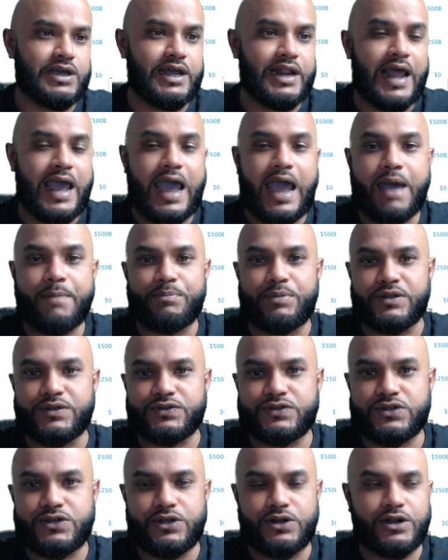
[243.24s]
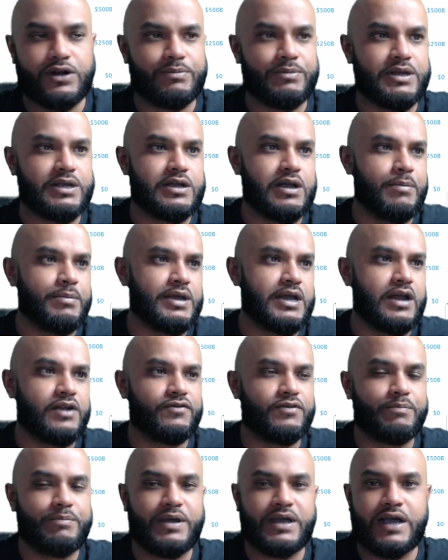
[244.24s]
happens. You know what I mean? Coming out of
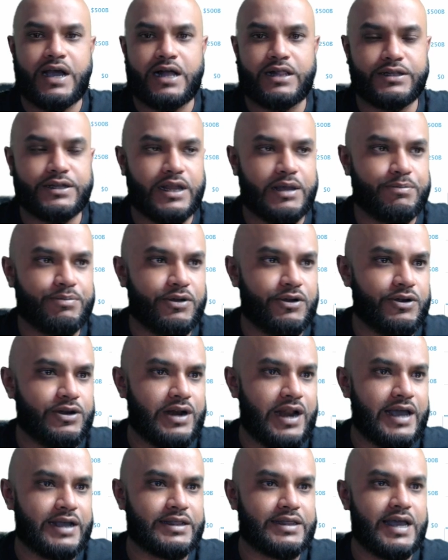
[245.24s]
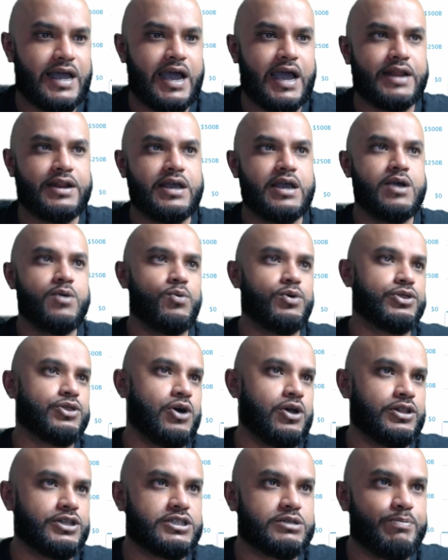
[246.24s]
a big holiday period like that with
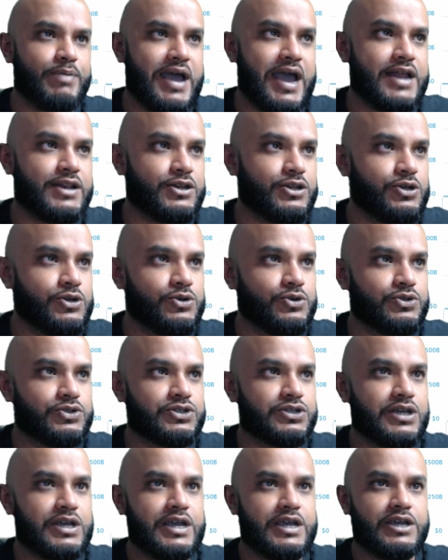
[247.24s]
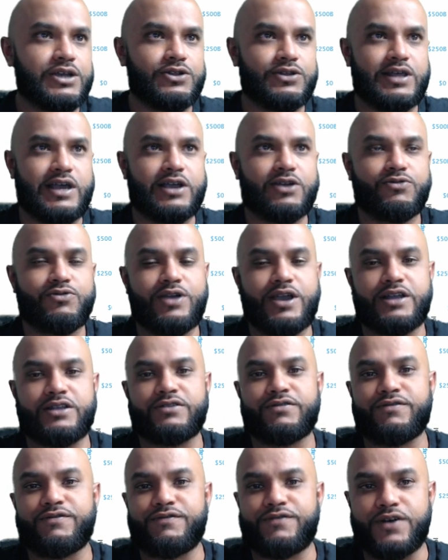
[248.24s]
all this bad news, that creates
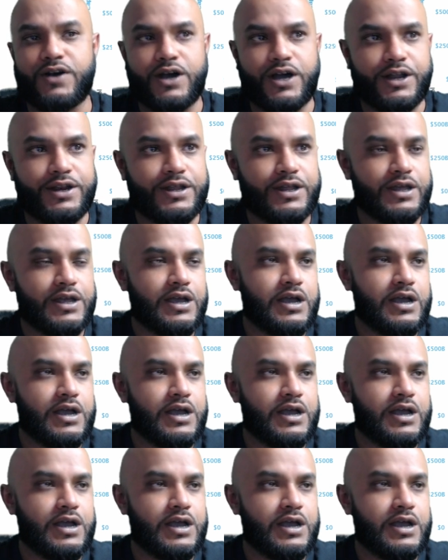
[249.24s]
FUD.